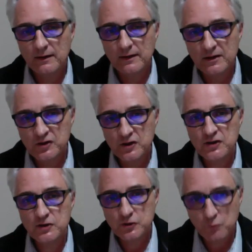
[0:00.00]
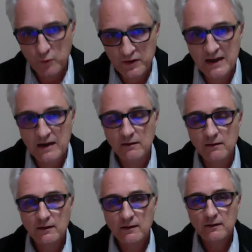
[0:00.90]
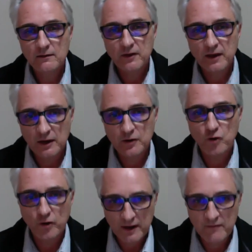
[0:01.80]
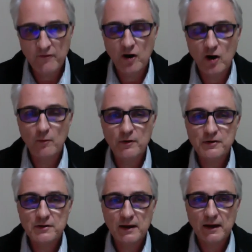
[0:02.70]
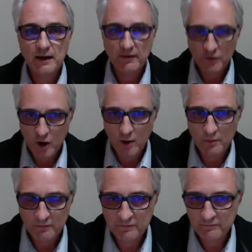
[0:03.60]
exists within the electronic environment and the type of